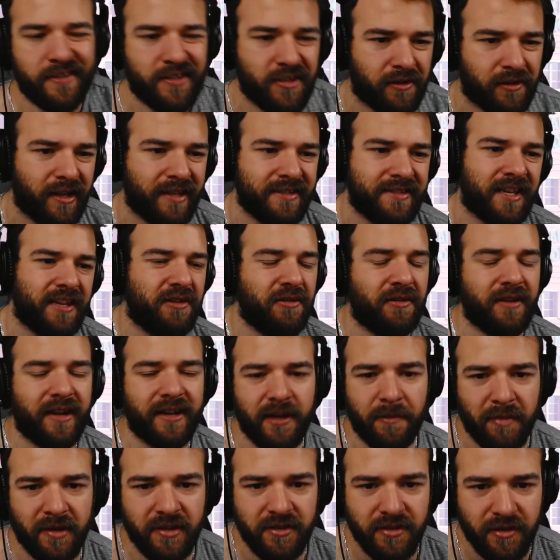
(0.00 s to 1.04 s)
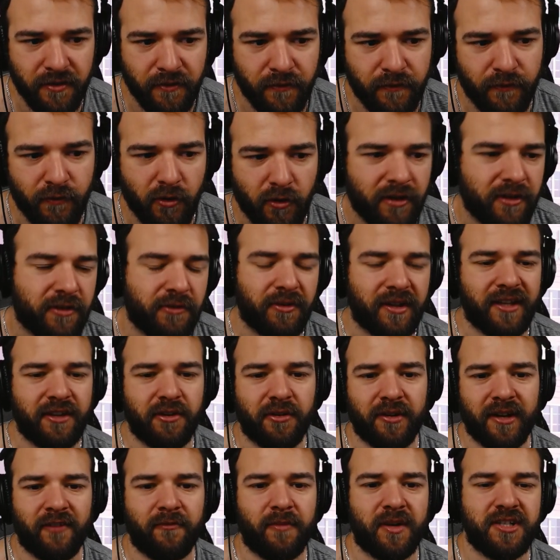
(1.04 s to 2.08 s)
So let's say you end up on turn 4 and you really
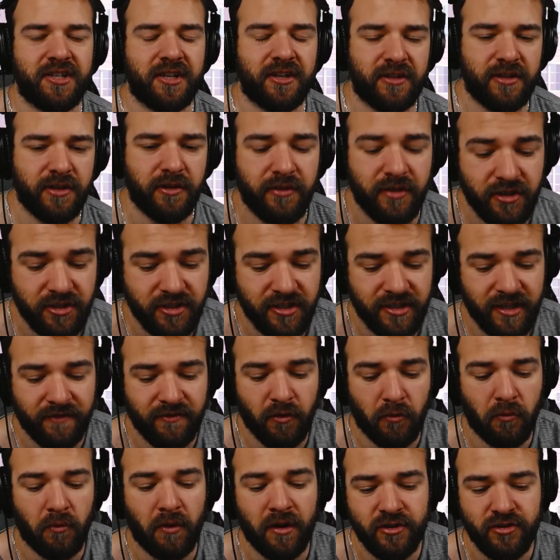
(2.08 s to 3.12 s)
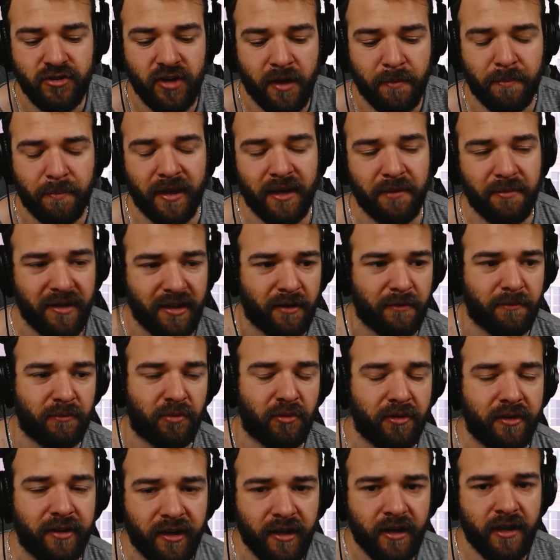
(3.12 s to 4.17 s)
don't have much to do and you just have the 1-drop baby on
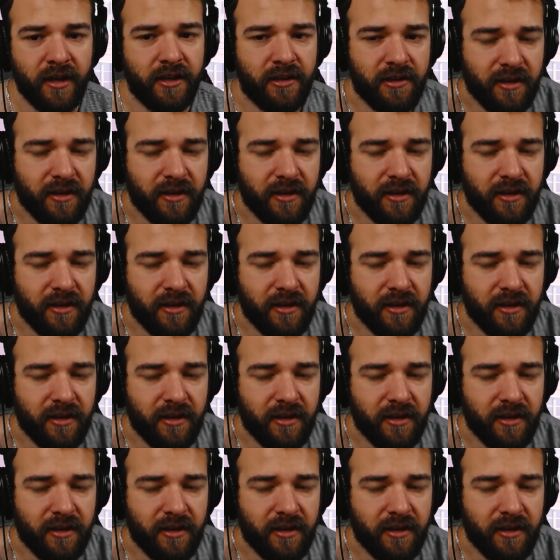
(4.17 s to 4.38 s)
board.